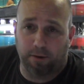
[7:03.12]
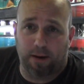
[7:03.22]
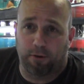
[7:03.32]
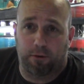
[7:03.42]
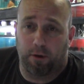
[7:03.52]
might just
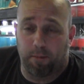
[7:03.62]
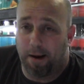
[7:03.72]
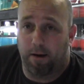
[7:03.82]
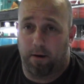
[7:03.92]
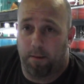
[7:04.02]
have a, you
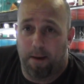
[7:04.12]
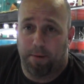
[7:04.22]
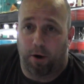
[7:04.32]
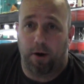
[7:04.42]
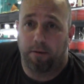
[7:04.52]
might, it might
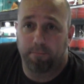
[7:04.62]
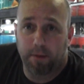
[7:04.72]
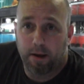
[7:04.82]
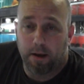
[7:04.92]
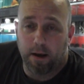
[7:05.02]
be dirty.
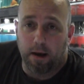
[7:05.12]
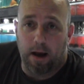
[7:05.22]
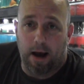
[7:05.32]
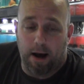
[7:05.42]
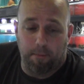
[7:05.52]

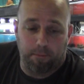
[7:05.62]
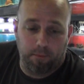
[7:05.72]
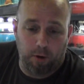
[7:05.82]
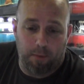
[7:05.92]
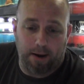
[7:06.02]
You